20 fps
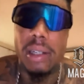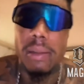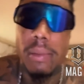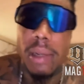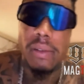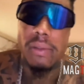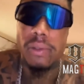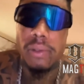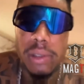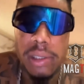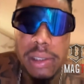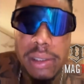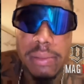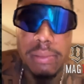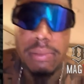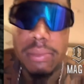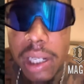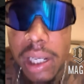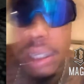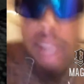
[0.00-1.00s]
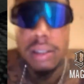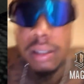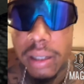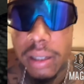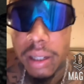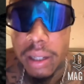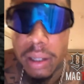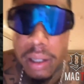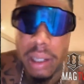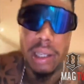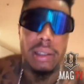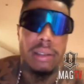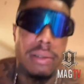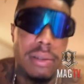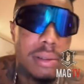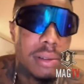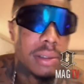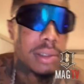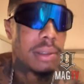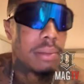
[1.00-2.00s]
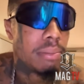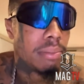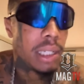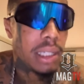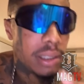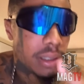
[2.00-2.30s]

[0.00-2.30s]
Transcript: level with some and you gonna submit